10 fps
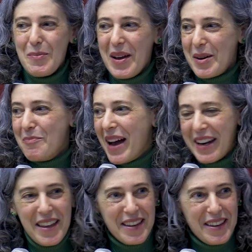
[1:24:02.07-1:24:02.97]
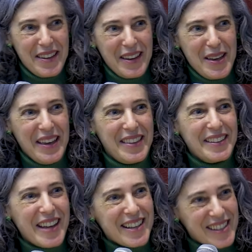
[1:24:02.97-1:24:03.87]
hermana de
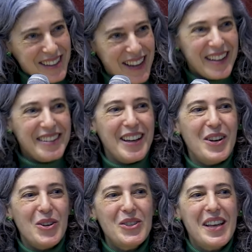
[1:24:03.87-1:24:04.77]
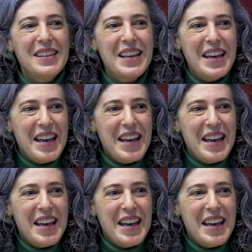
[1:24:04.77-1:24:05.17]
transitar estas cosas,